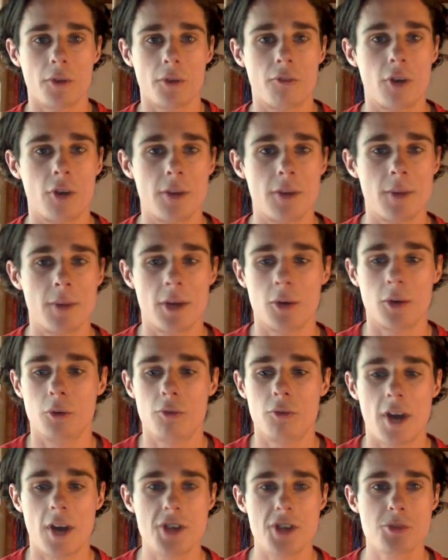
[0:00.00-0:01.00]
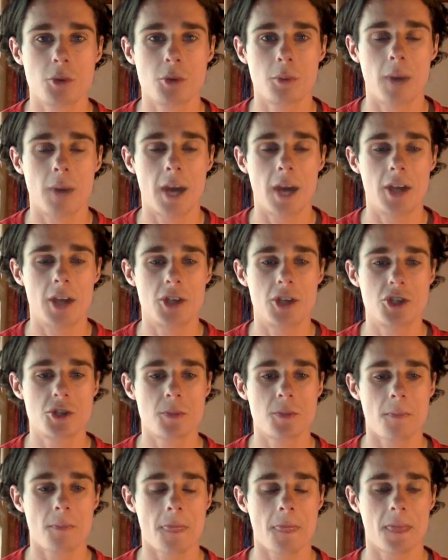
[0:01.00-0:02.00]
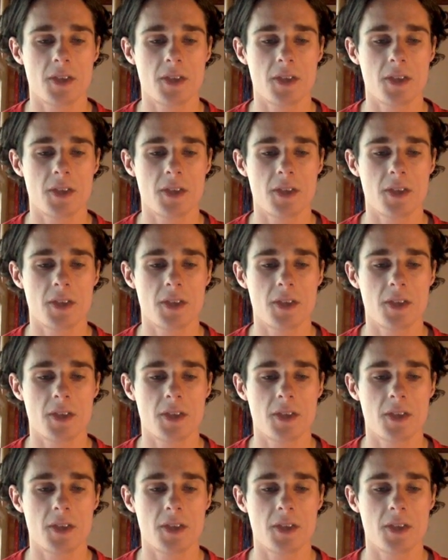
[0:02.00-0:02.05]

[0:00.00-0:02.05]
the Fremantle Facebook page